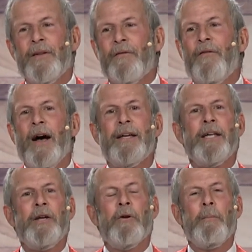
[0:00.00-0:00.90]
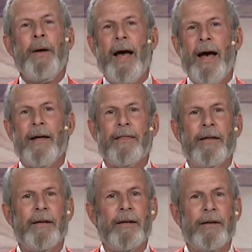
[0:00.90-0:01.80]
finding your path,
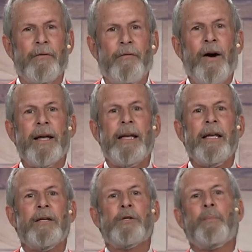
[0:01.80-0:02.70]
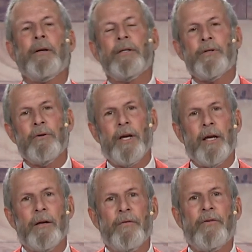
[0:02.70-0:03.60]
finding spiritual
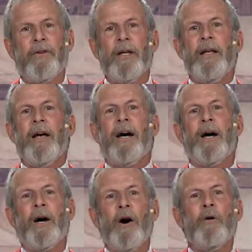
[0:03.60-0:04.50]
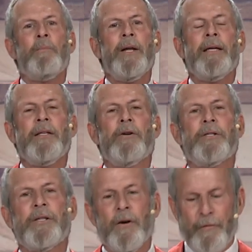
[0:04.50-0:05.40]
gifts, opening
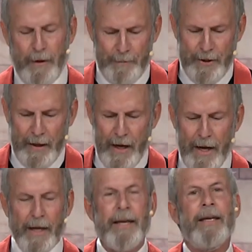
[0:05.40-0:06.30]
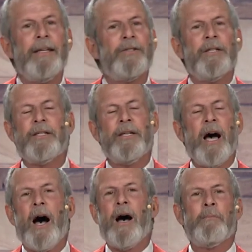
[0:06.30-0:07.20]
yourself up to God isn't an
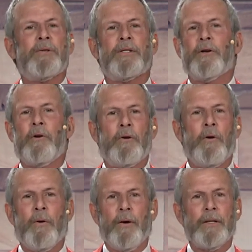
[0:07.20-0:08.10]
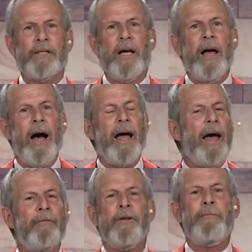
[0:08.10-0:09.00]
obstacle course. I
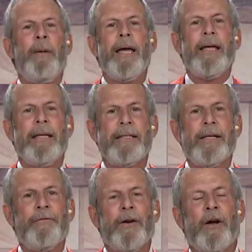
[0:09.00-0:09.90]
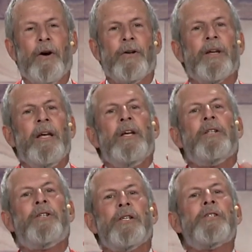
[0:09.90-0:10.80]
haven't made it difficult.
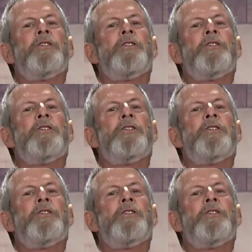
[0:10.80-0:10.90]
Just